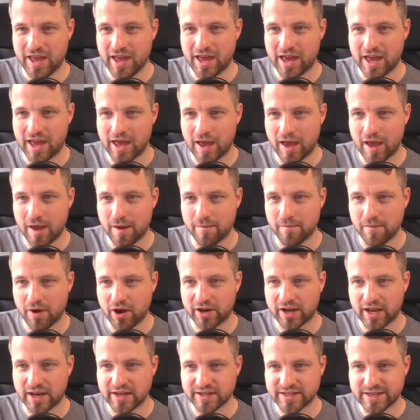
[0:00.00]
Um,
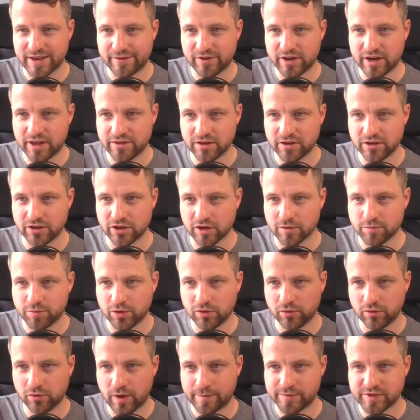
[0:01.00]
okay, let's have another look.
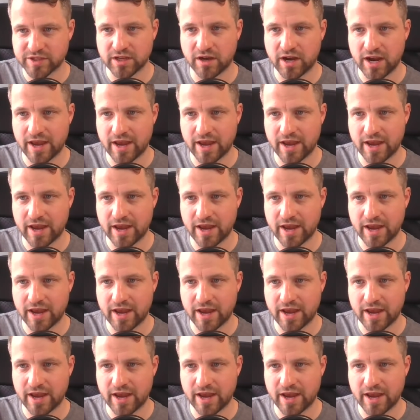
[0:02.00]
Paul Webster,